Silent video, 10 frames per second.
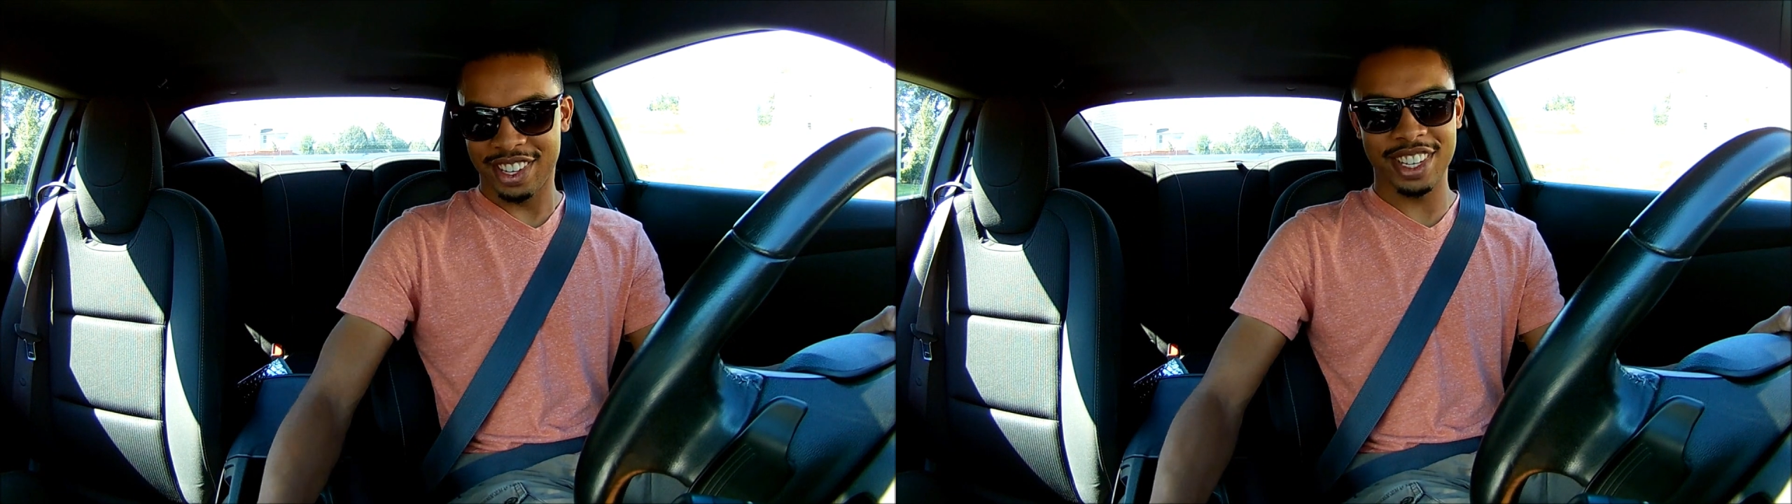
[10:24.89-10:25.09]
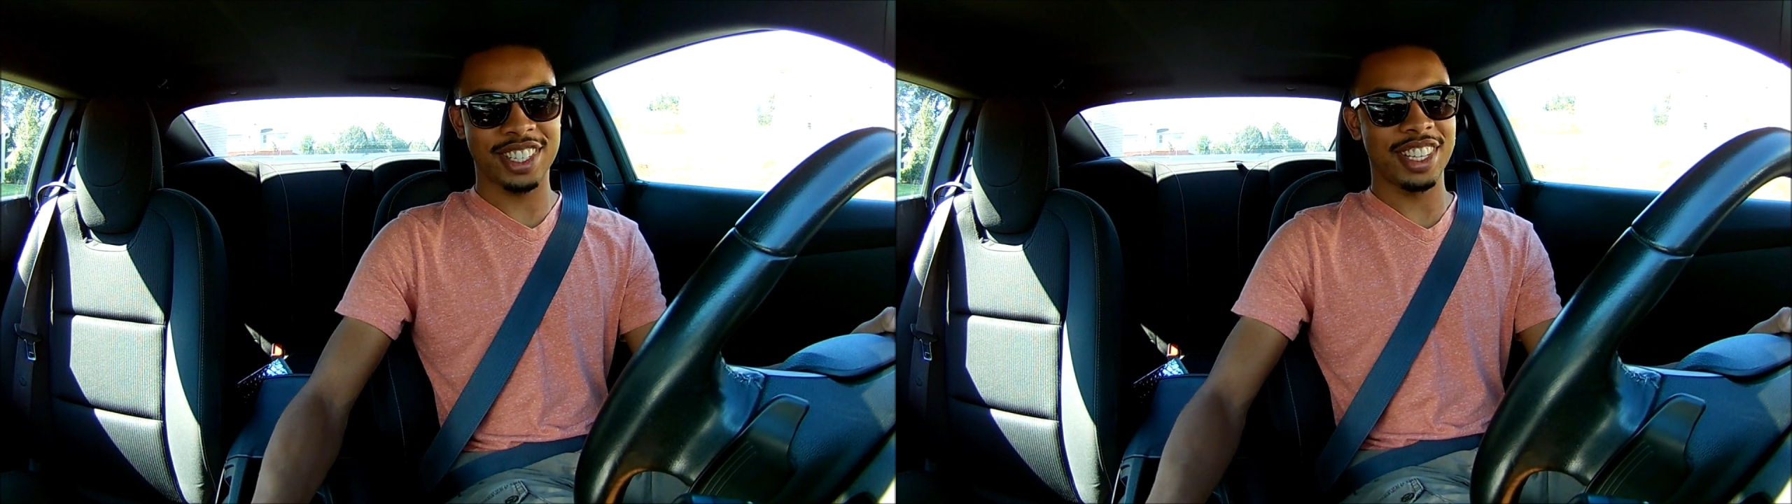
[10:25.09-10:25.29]

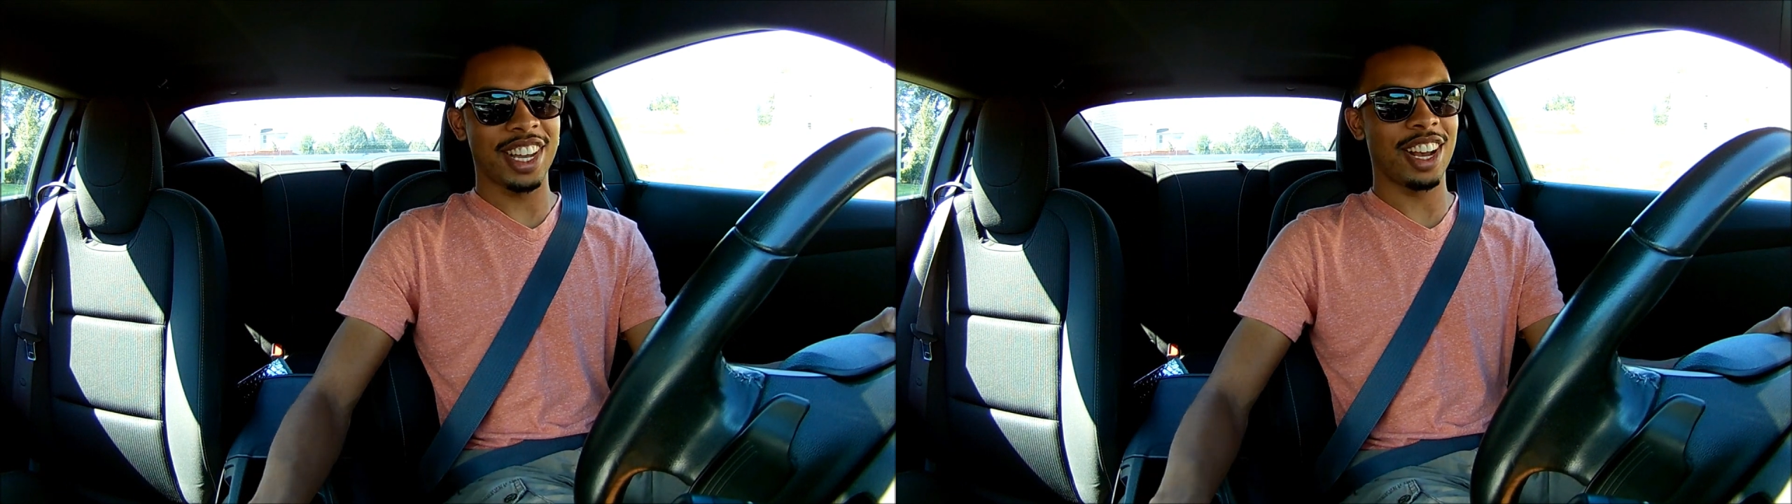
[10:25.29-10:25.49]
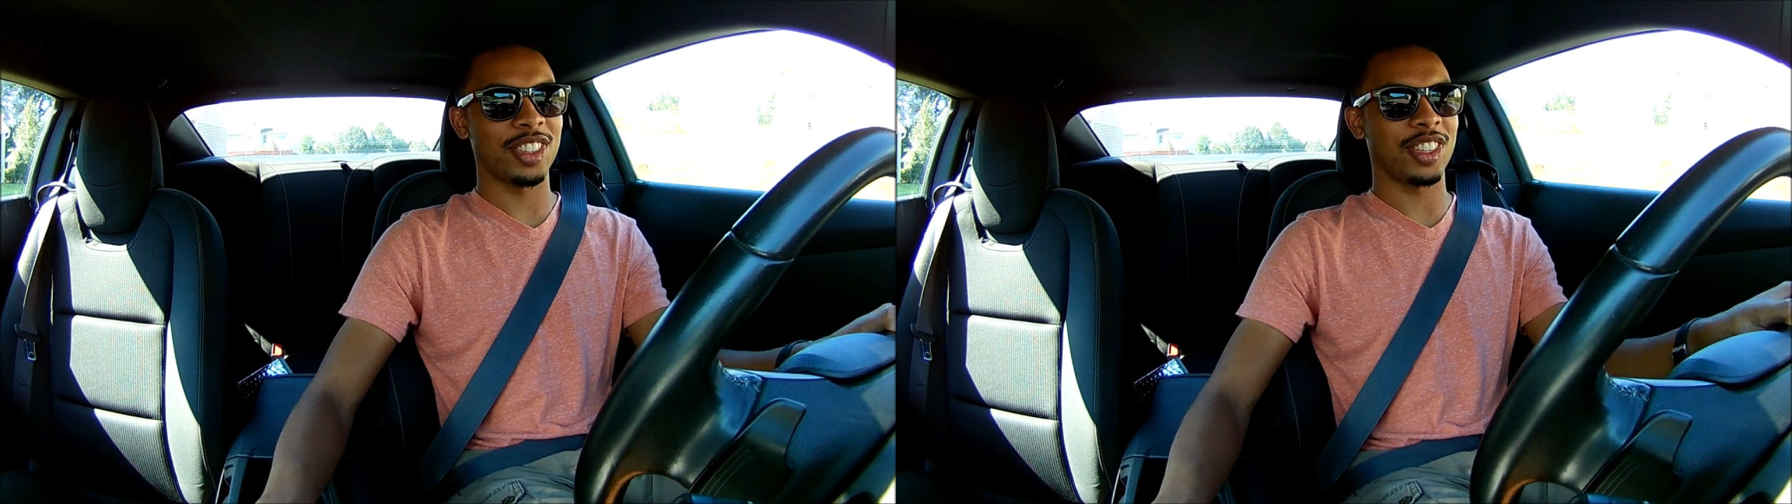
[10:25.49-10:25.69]
Let's see
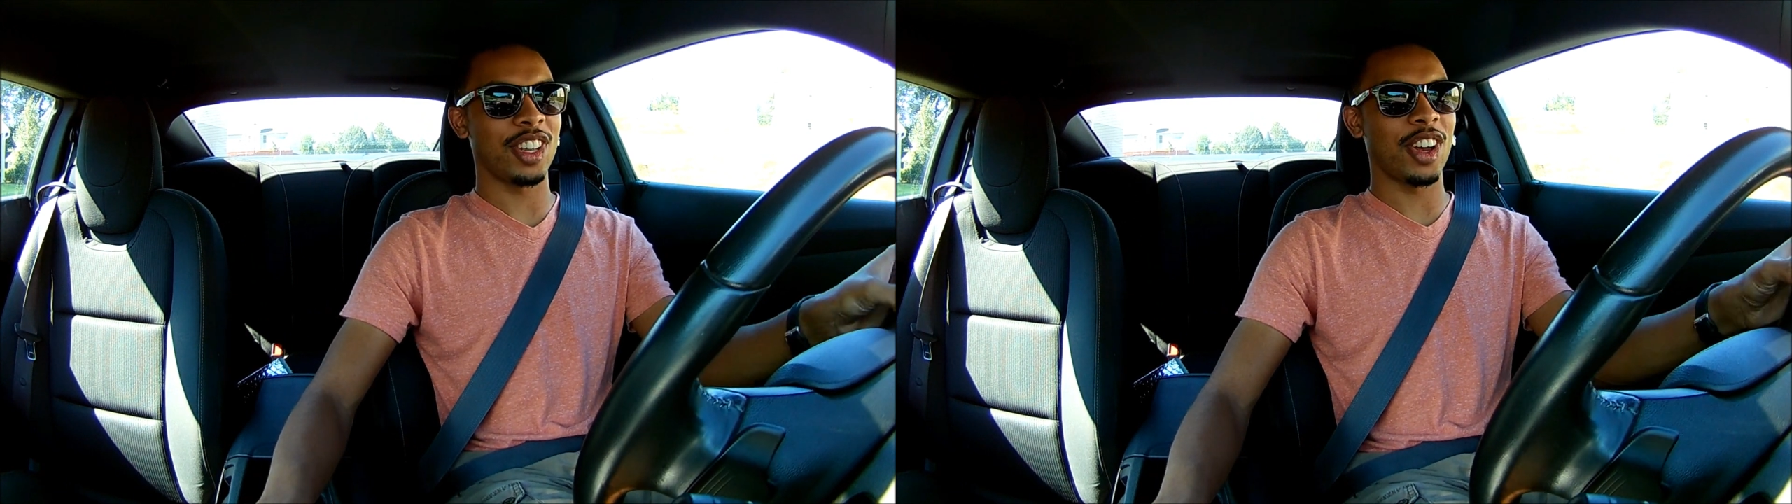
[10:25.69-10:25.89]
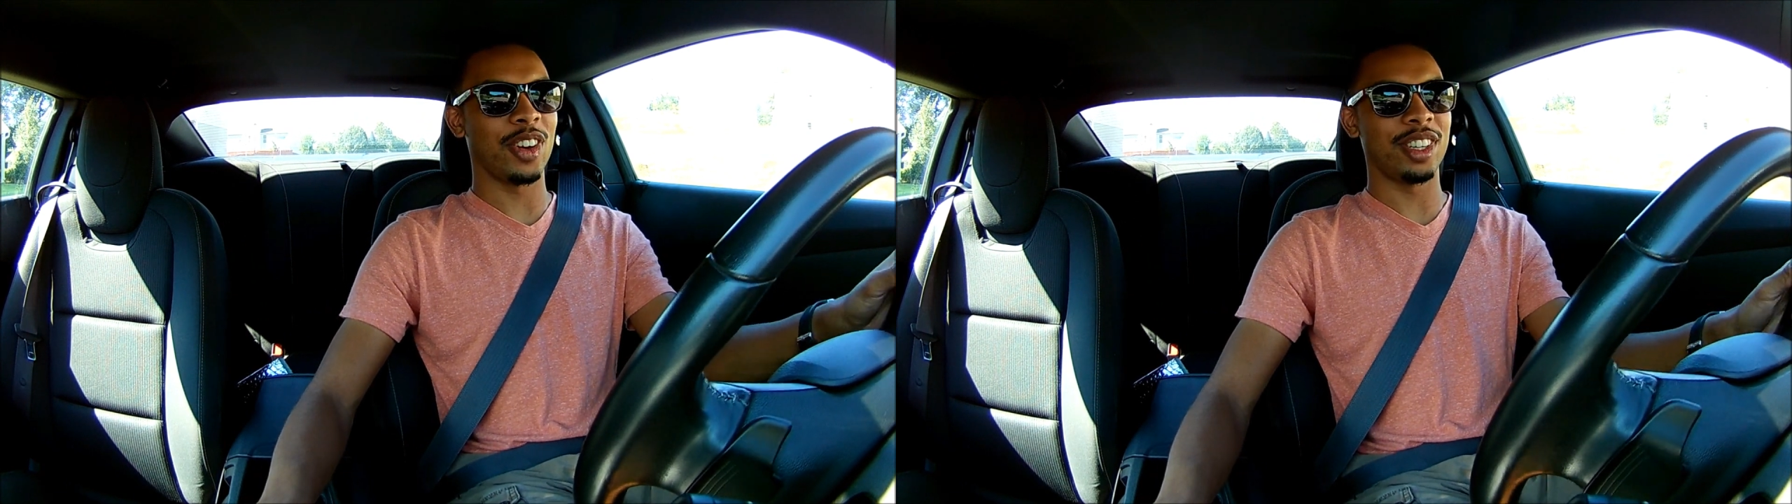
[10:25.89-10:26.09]
how
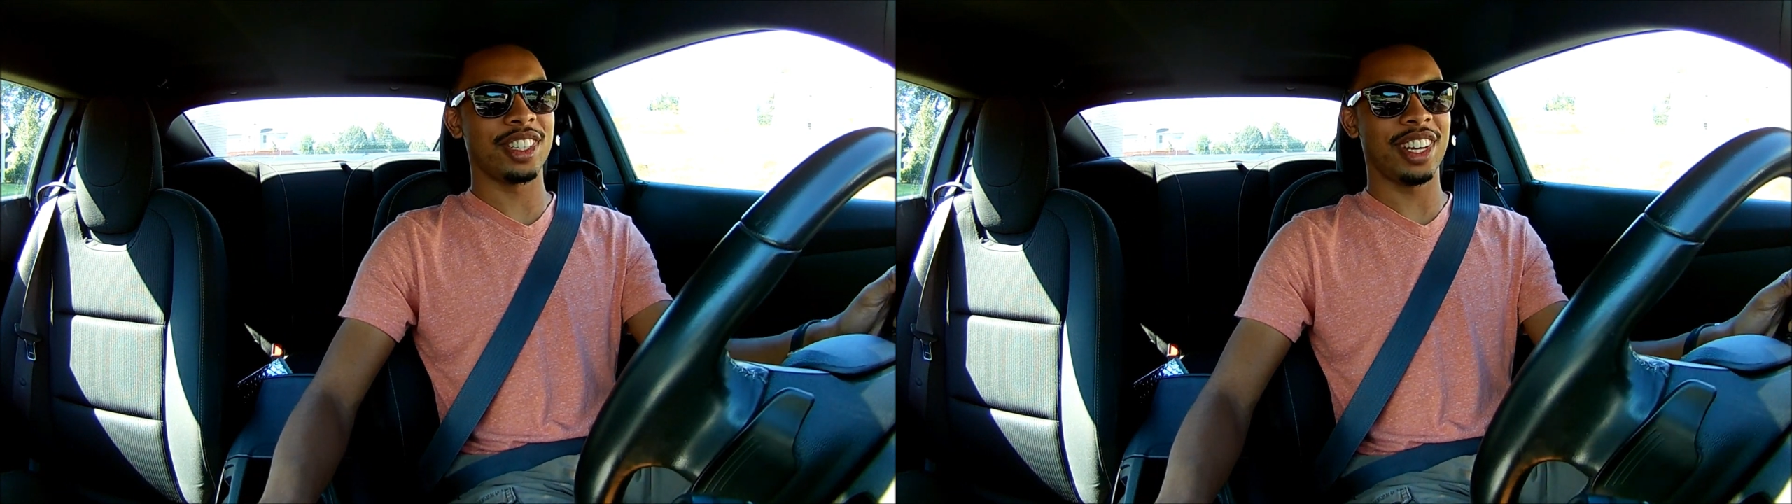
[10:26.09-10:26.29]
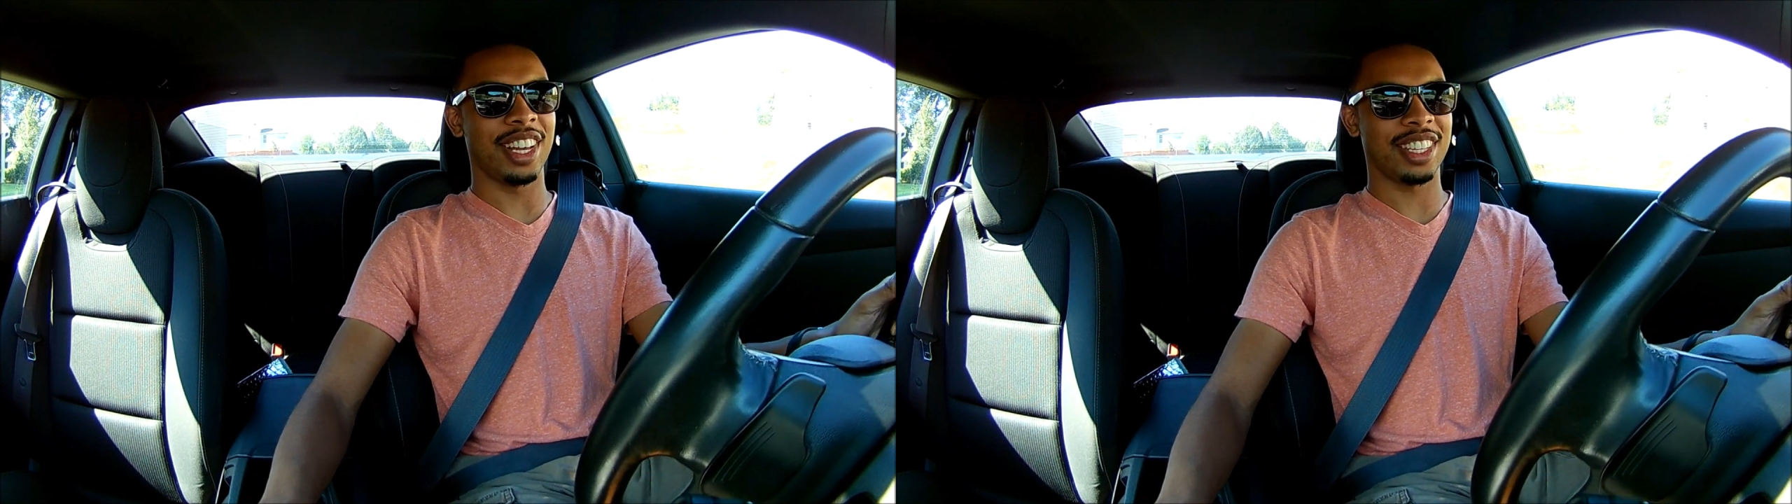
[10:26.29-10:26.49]
slow this
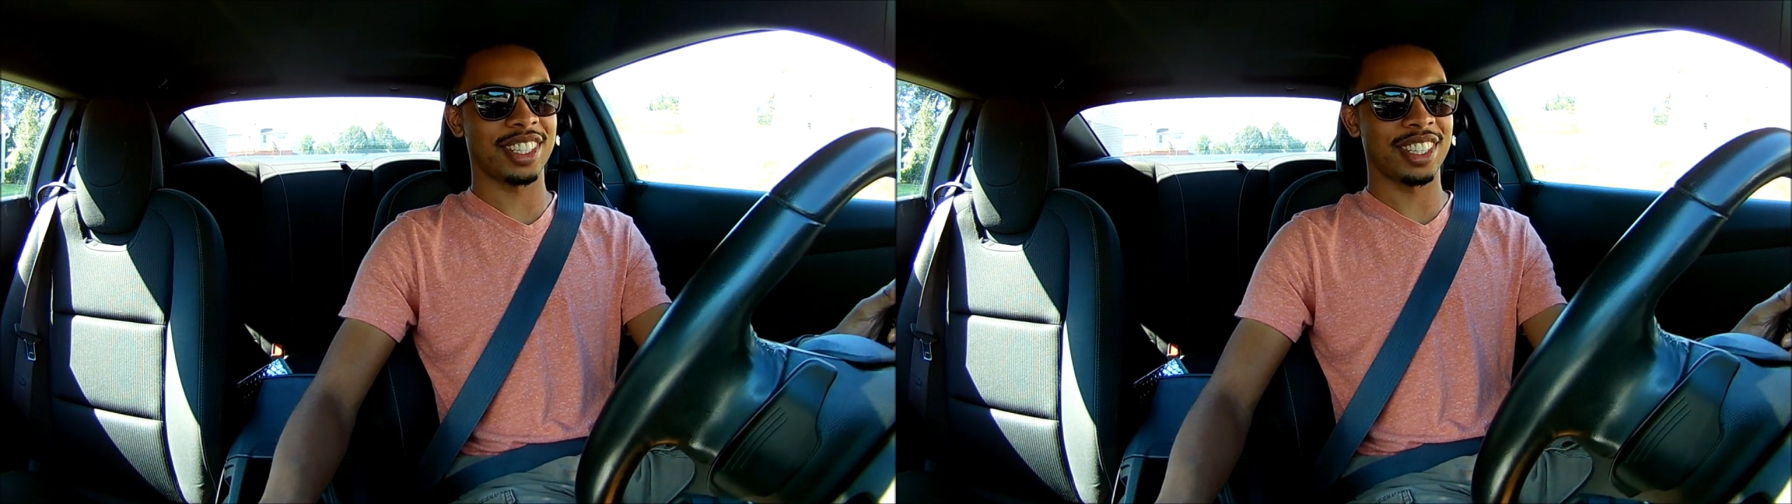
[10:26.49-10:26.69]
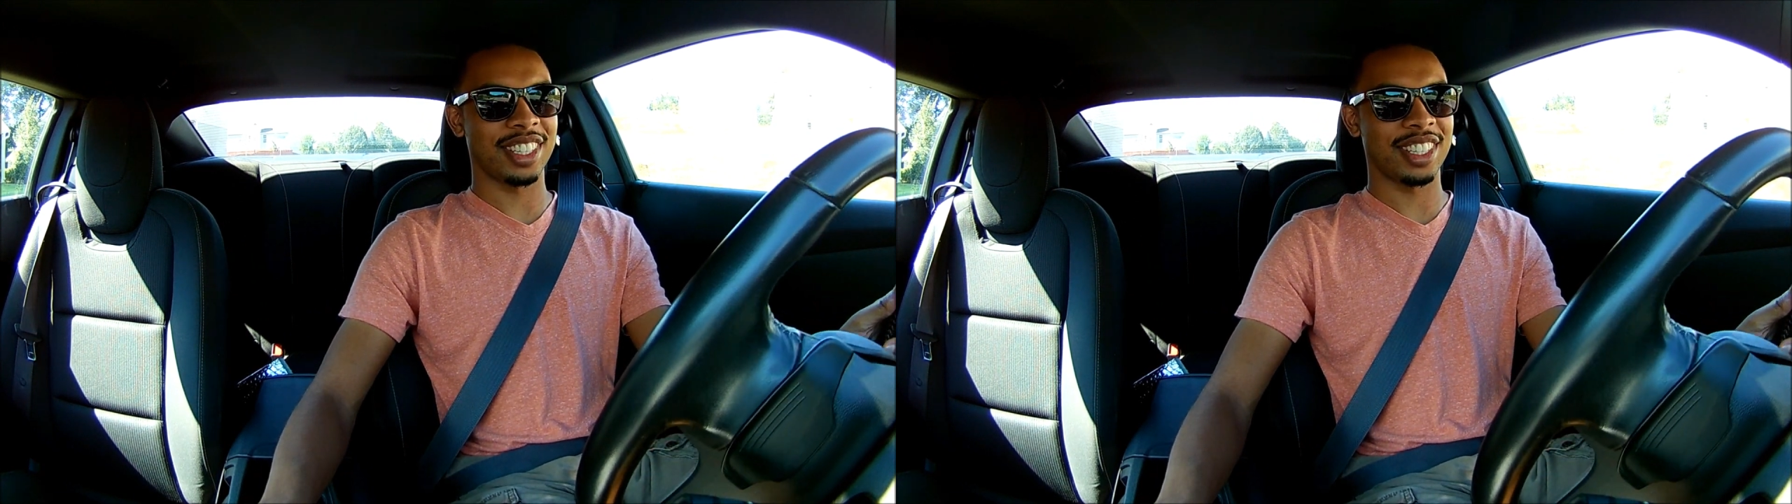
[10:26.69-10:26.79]
takes.